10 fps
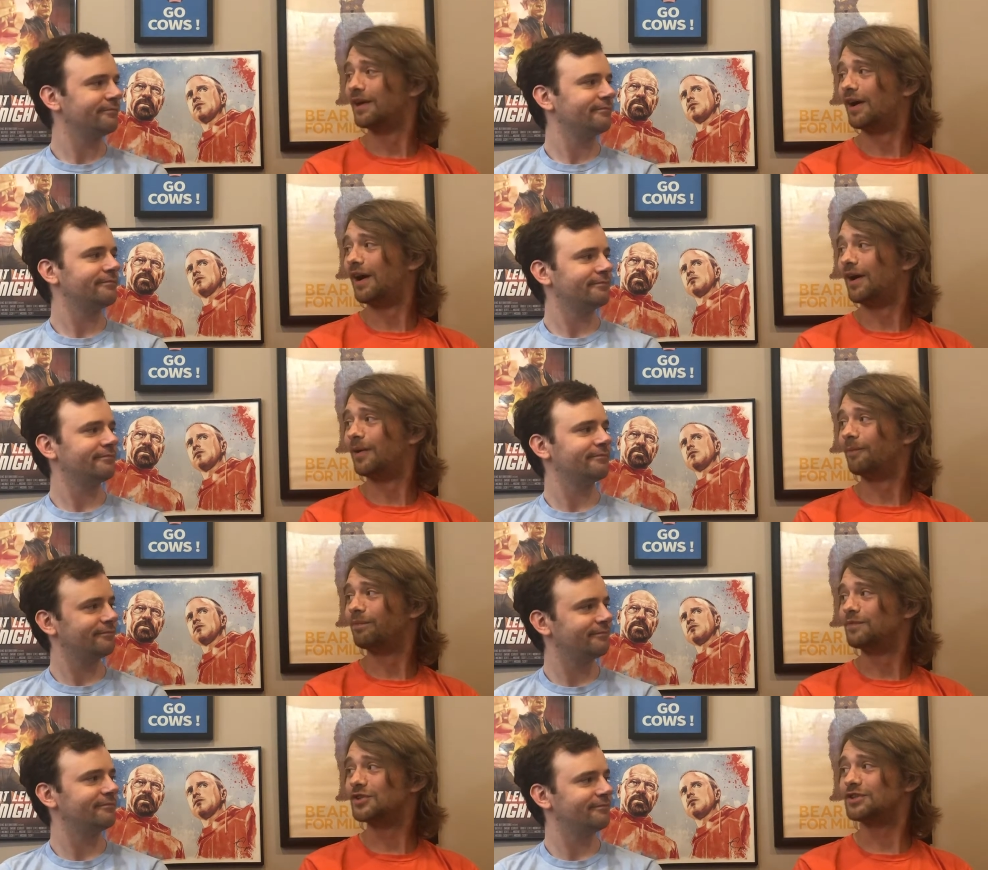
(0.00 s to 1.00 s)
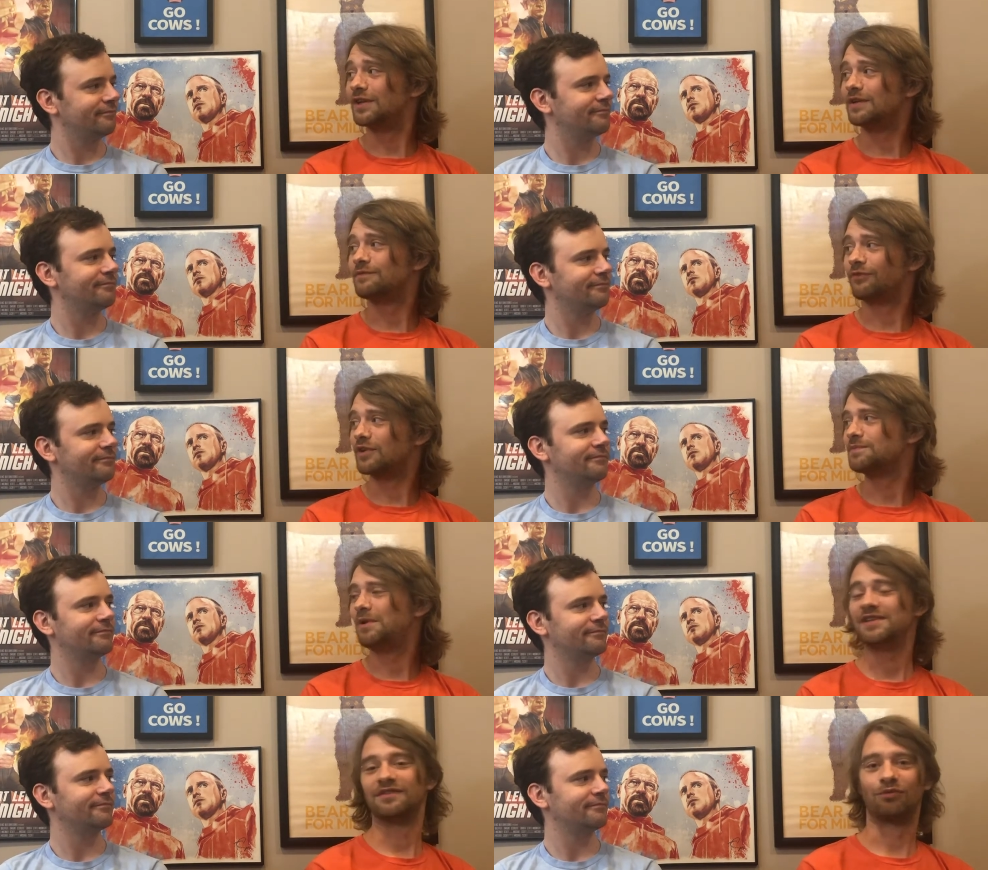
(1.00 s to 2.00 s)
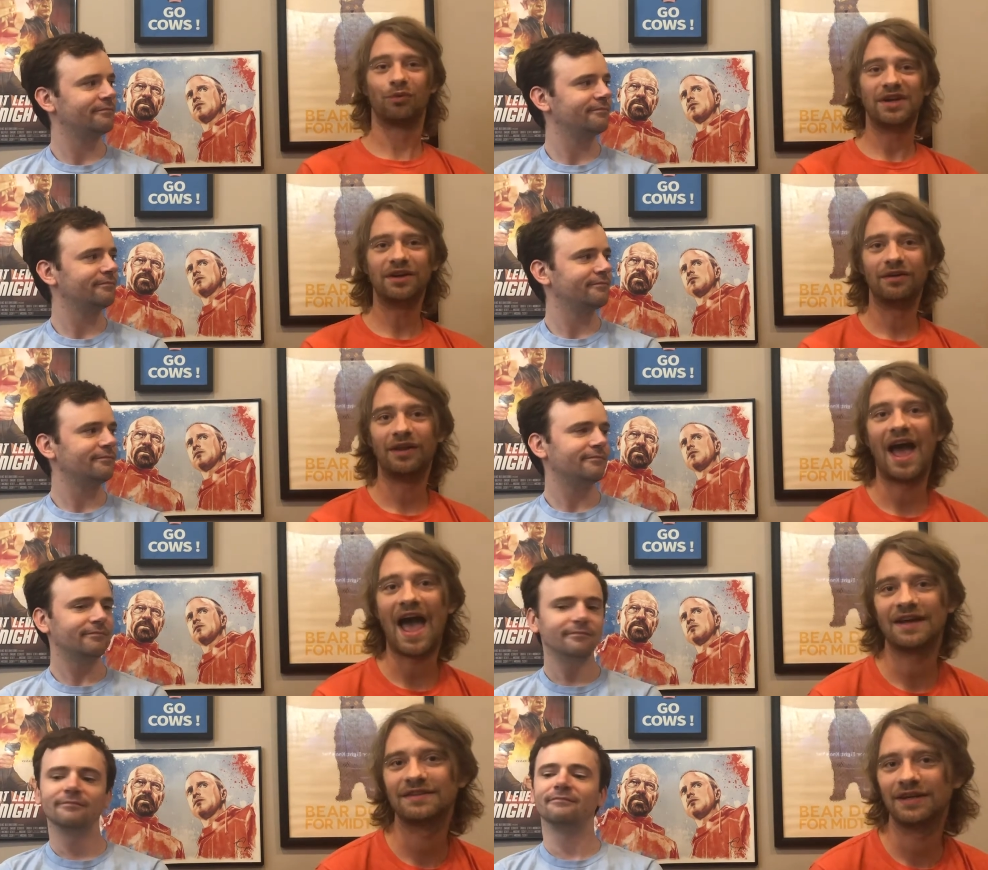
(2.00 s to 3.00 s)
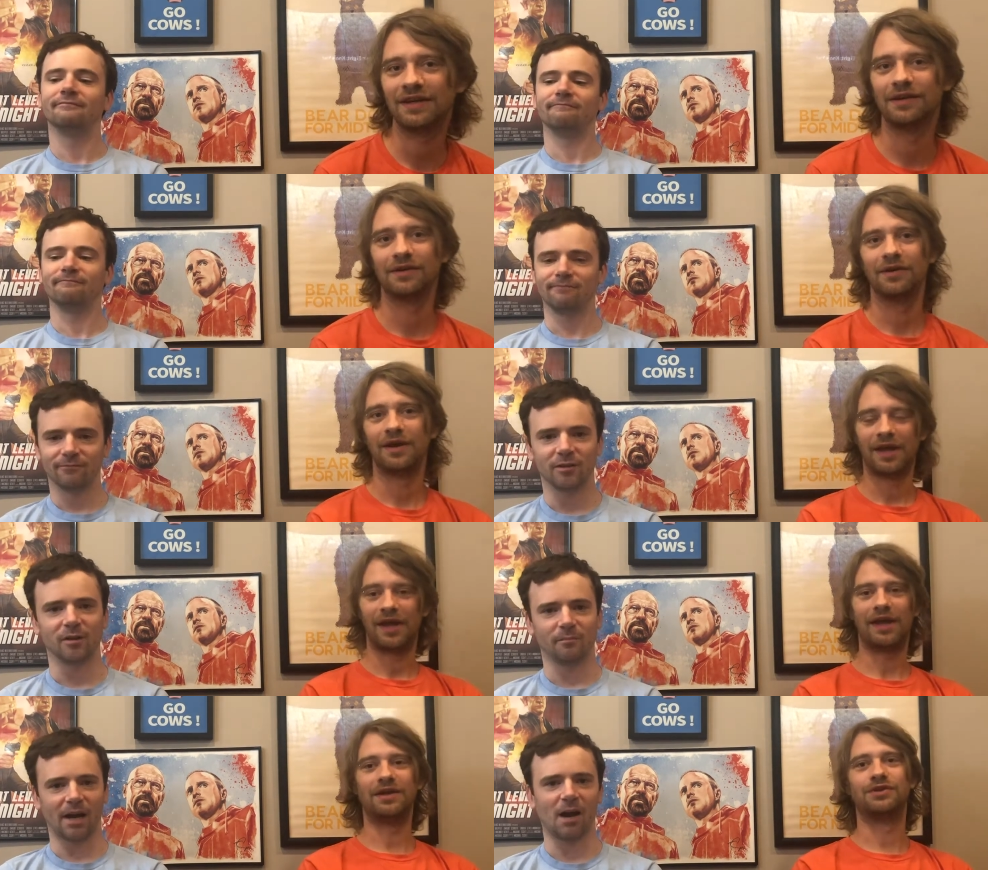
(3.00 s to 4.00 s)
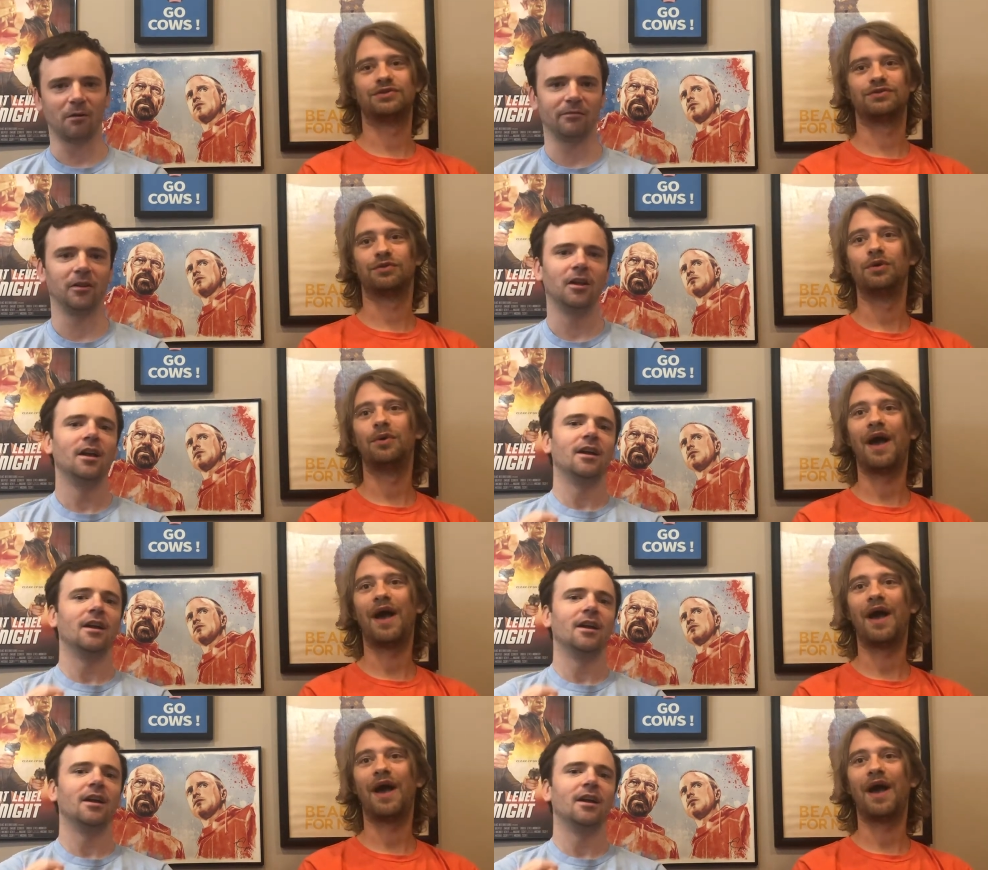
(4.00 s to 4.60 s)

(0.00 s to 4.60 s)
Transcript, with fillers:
Speaker 1: um, just did his first piece of real acting. Real powerful,